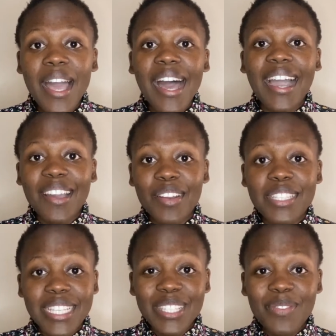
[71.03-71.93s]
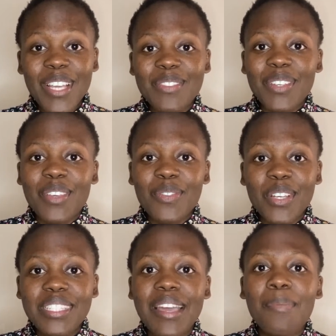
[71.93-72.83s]
across this face for the
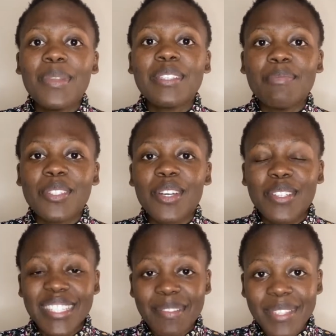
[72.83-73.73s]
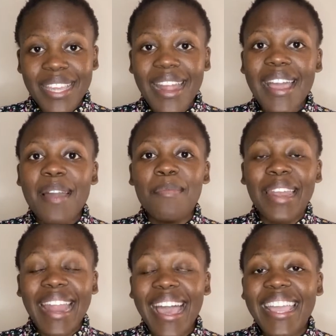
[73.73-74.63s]
first time, please be sure to subscribe,
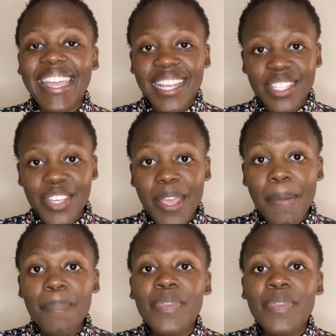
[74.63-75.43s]
like and share.